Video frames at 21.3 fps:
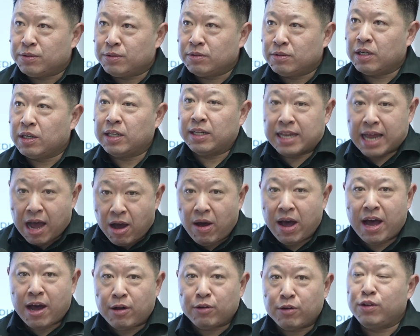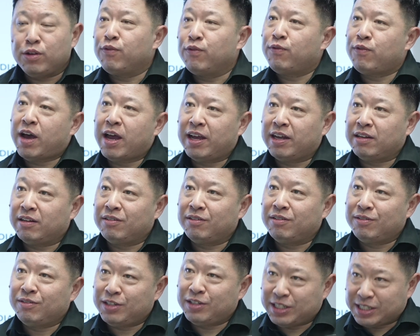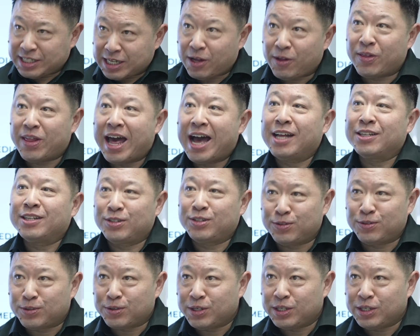And now how do you find to tell that story?